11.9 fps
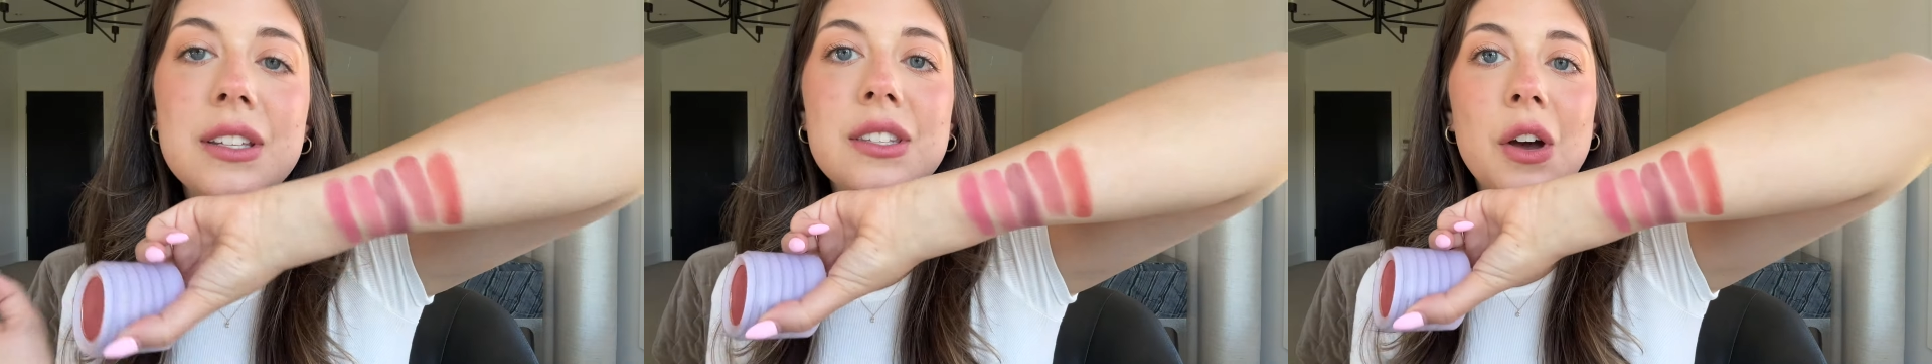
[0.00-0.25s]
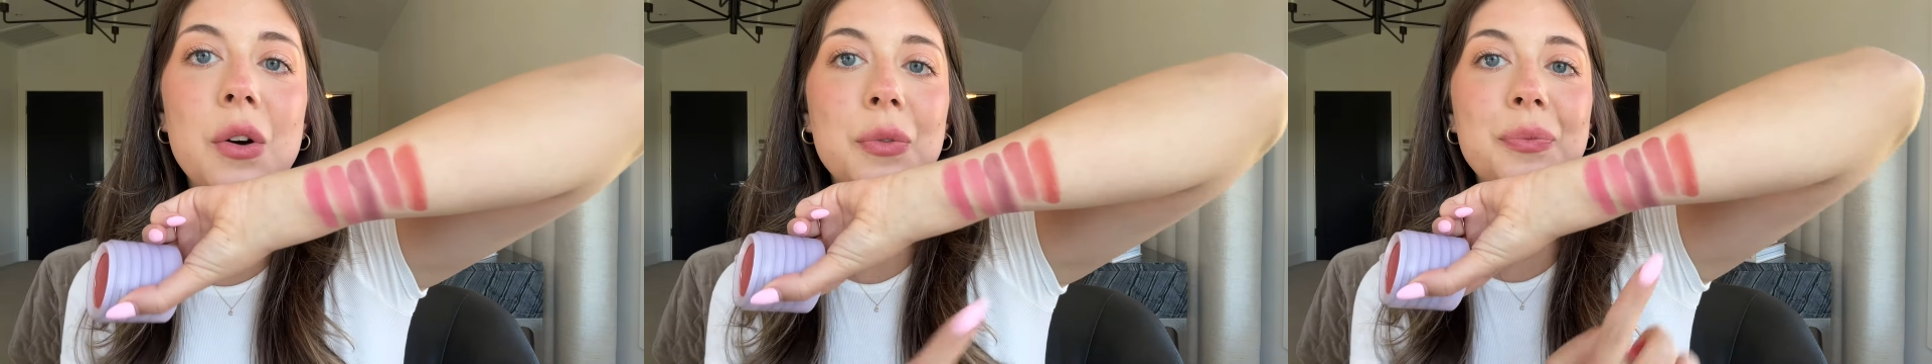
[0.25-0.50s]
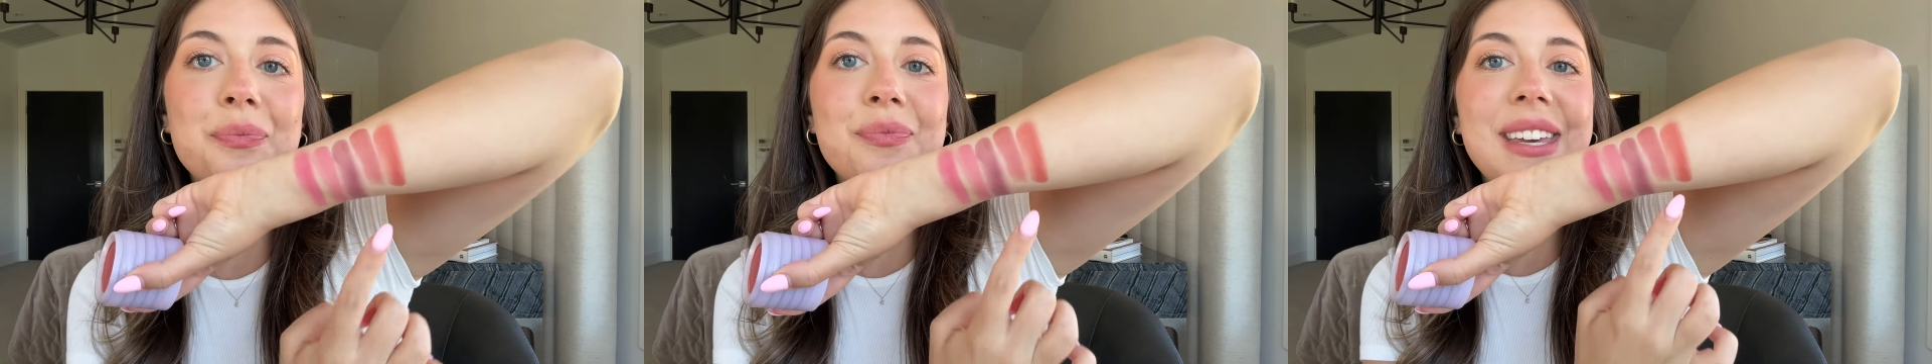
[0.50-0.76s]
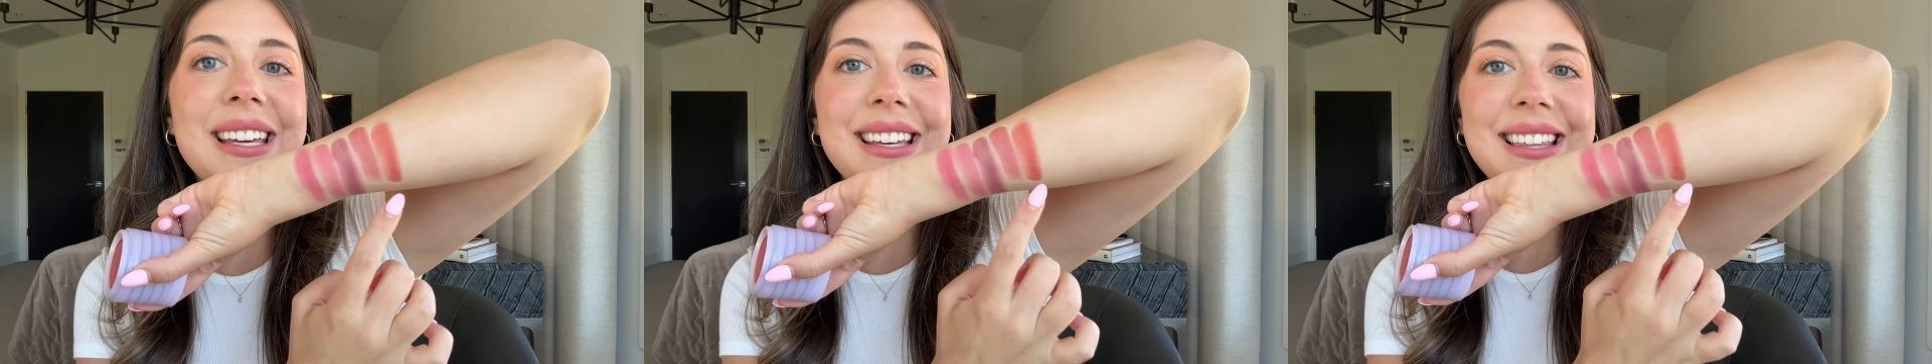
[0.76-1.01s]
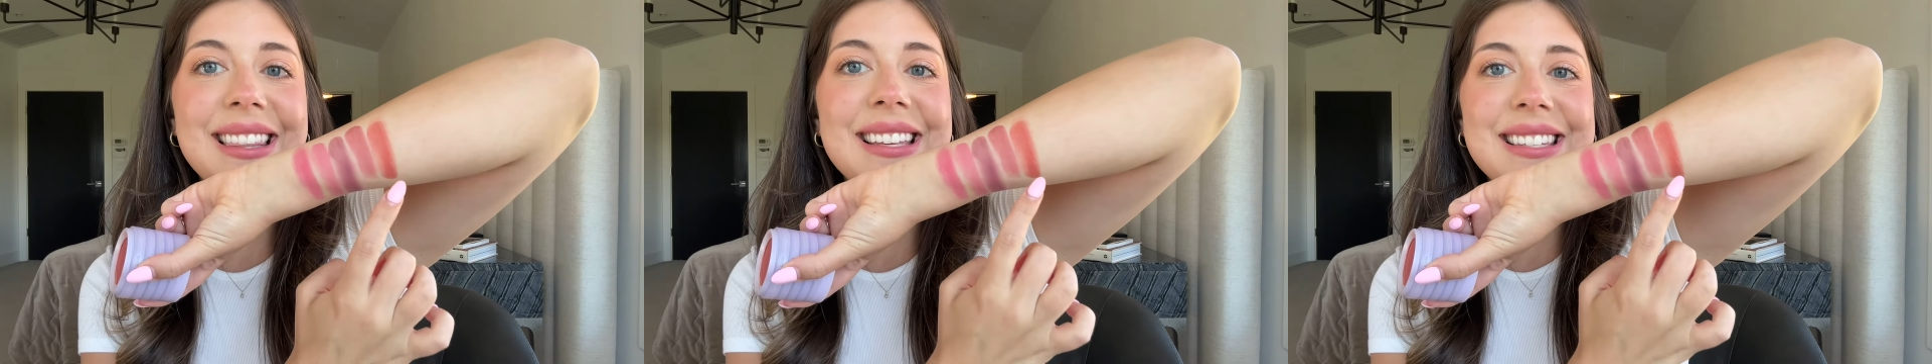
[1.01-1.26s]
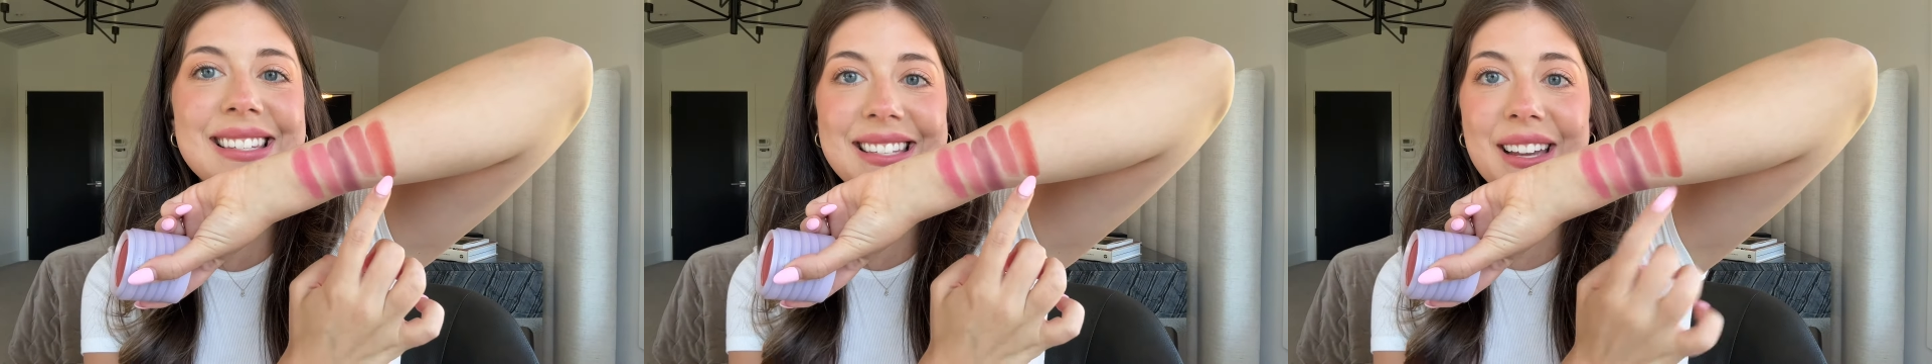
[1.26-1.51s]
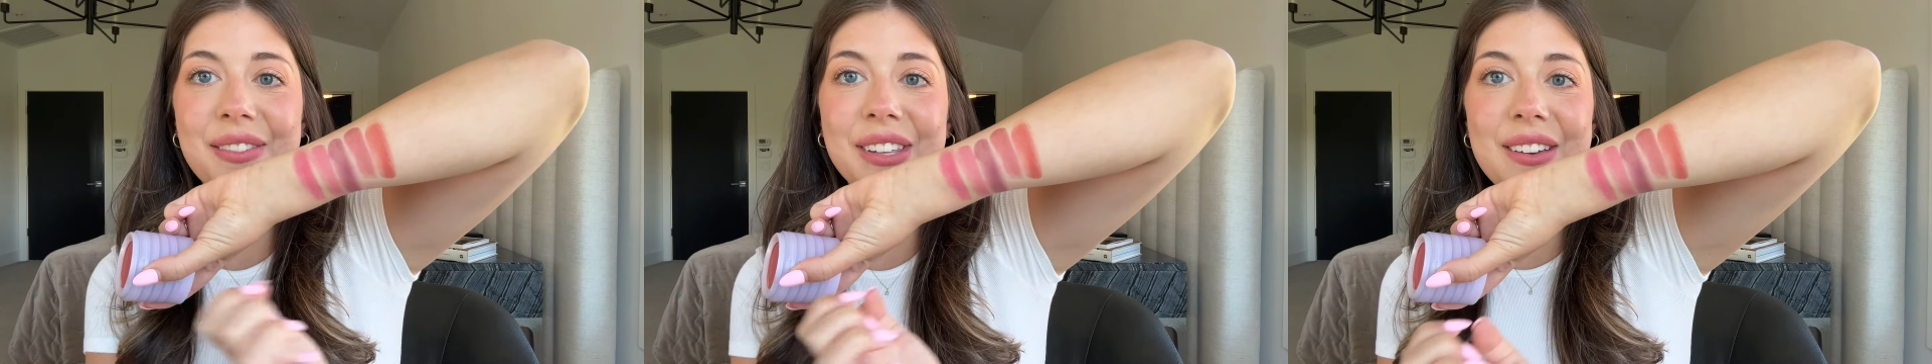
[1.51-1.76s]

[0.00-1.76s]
So this is definitely a